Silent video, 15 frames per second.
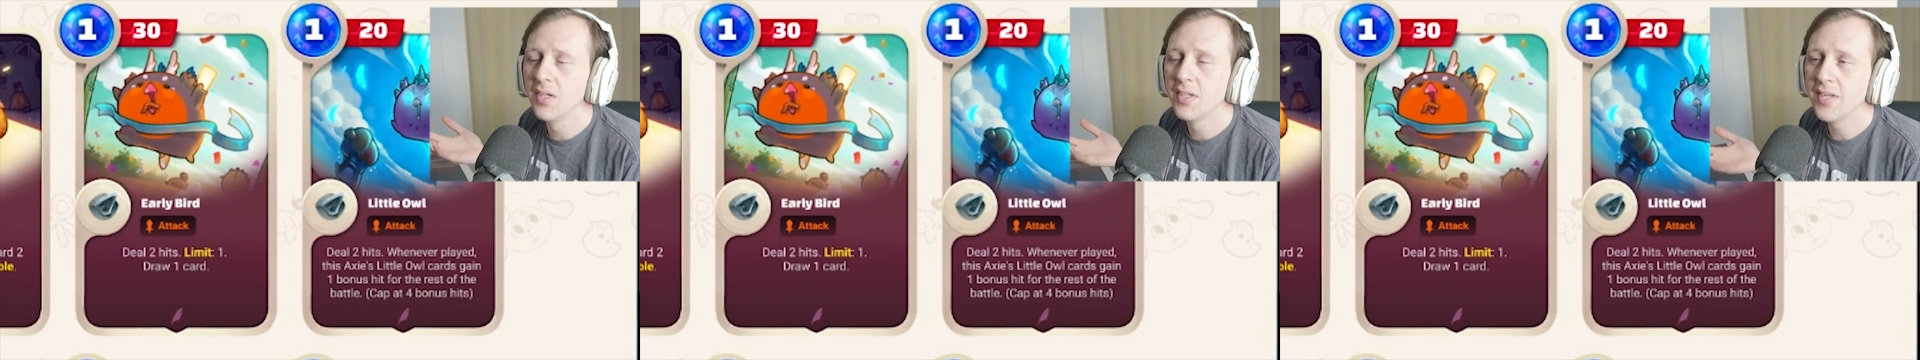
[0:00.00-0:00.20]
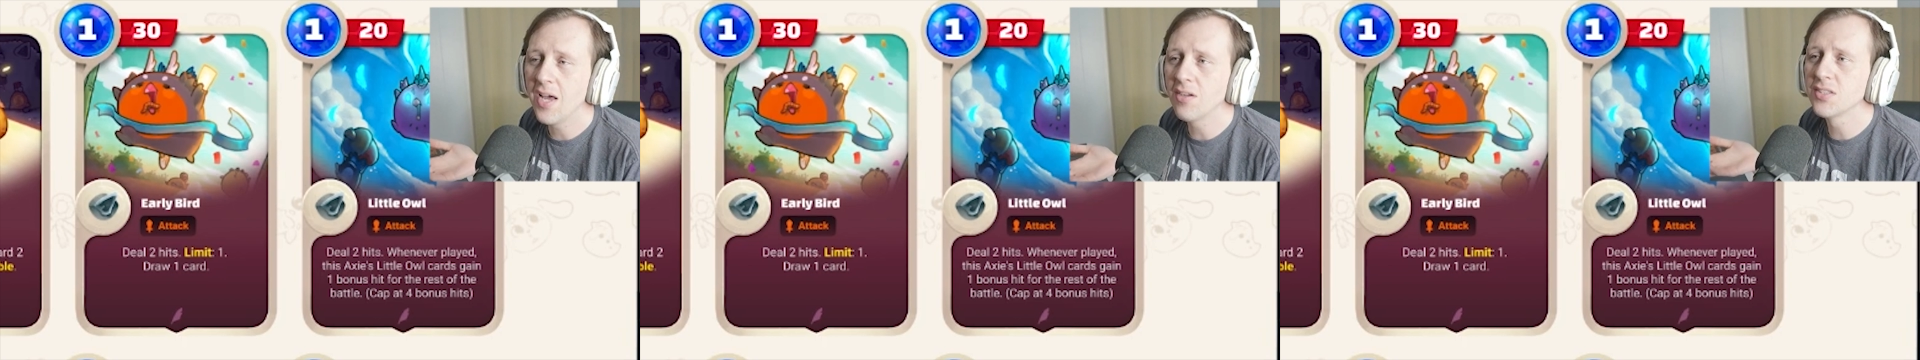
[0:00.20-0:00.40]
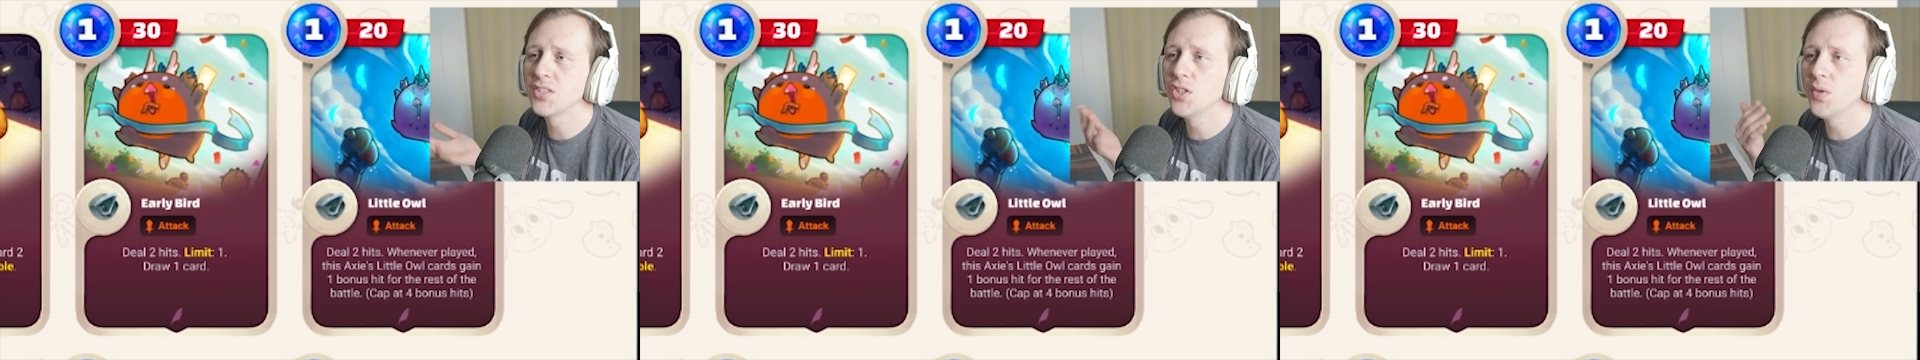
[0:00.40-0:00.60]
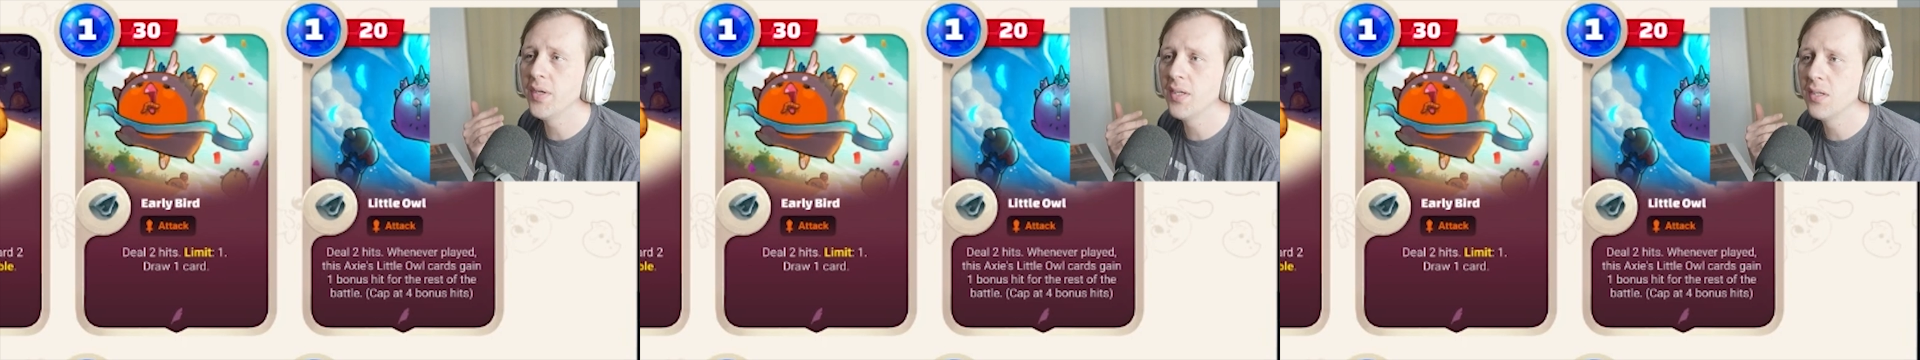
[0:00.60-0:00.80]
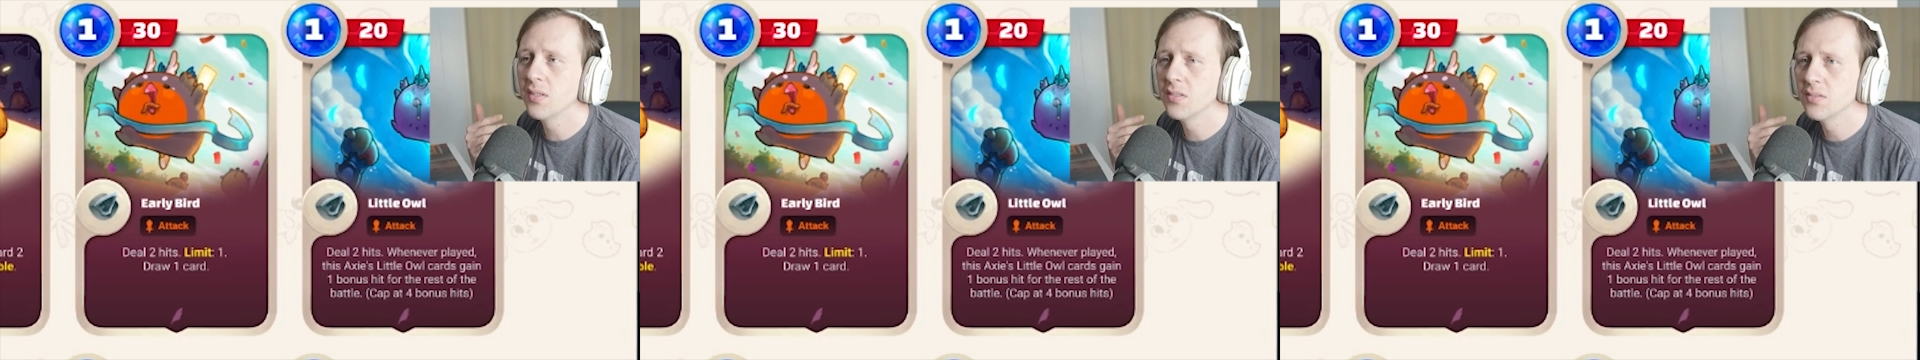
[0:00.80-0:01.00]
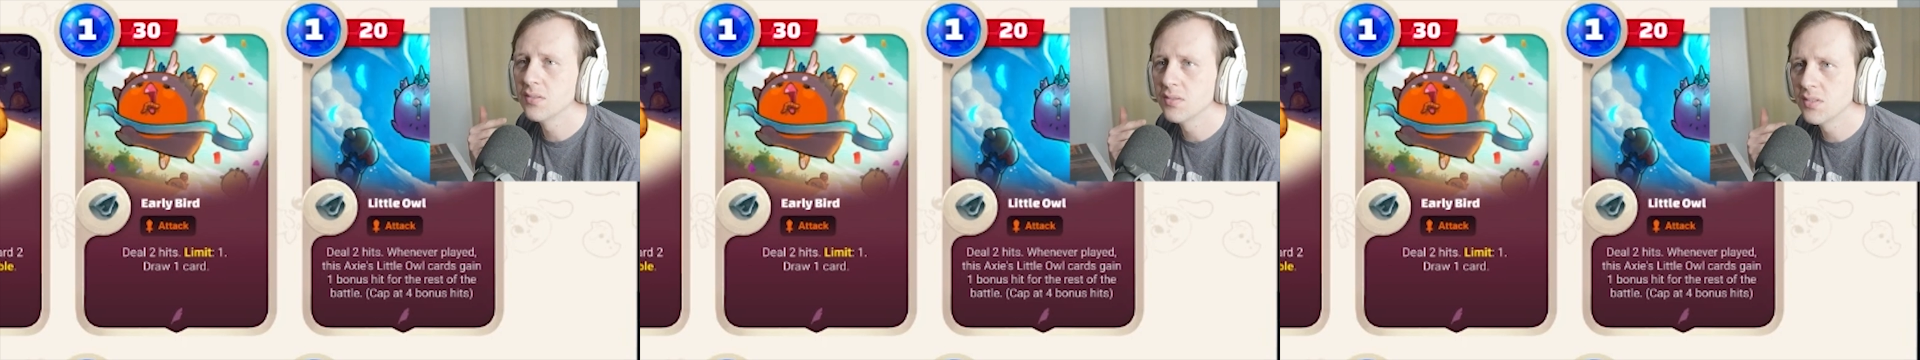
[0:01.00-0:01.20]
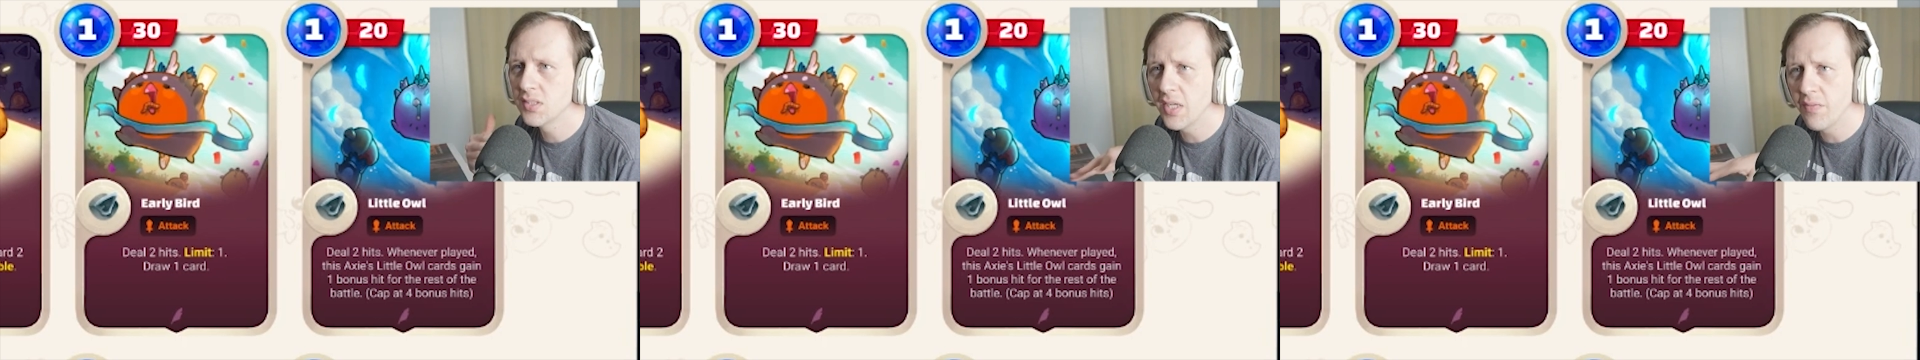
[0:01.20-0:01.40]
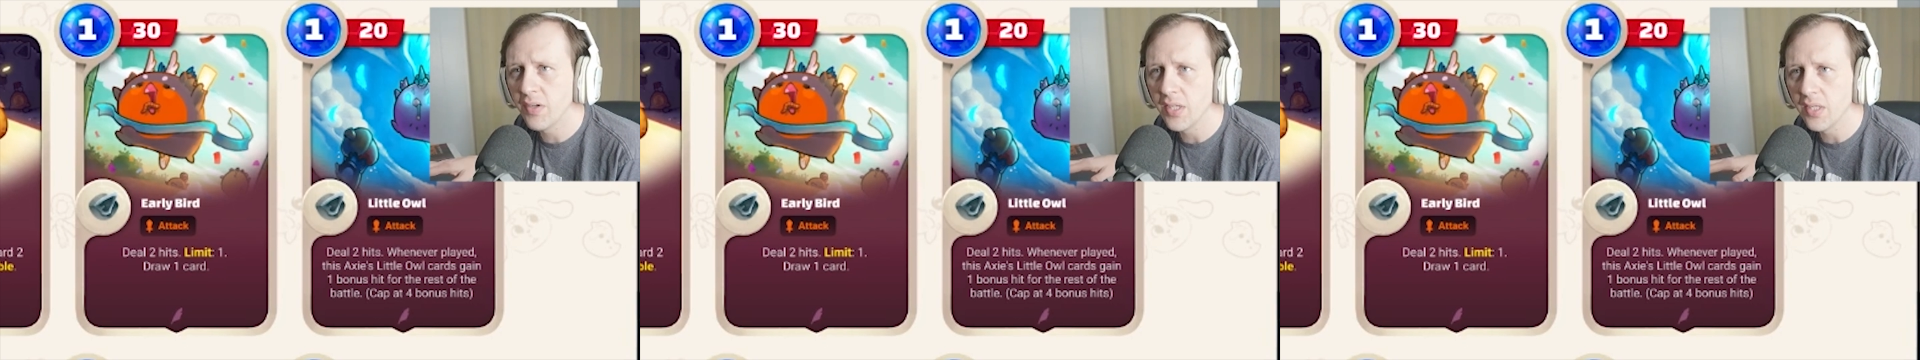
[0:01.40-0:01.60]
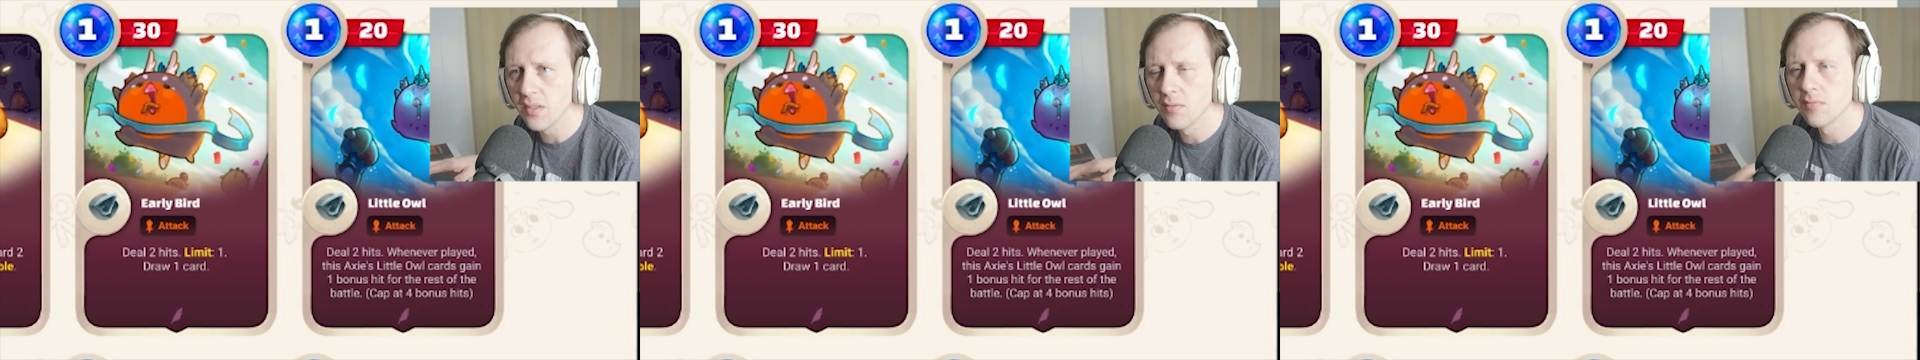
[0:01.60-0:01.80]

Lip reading: now it's doing 70.